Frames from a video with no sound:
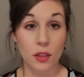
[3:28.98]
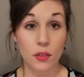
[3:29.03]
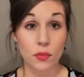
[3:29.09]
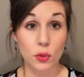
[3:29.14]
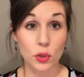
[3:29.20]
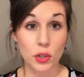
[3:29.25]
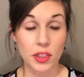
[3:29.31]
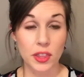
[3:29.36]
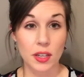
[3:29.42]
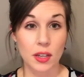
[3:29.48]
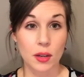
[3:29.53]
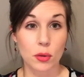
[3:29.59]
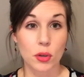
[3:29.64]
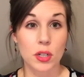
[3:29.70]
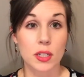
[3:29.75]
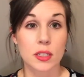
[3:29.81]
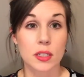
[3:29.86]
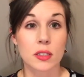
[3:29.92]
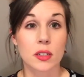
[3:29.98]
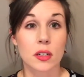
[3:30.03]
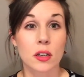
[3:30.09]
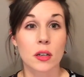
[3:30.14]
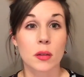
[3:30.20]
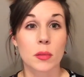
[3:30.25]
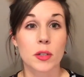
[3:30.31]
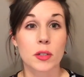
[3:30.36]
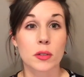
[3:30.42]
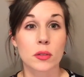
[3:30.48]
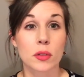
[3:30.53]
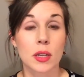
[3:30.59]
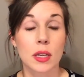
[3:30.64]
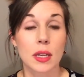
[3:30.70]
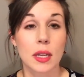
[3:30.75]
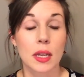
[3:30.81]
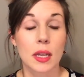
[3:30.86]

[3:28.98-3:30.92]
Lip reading: The fourth thing I wanted to talk about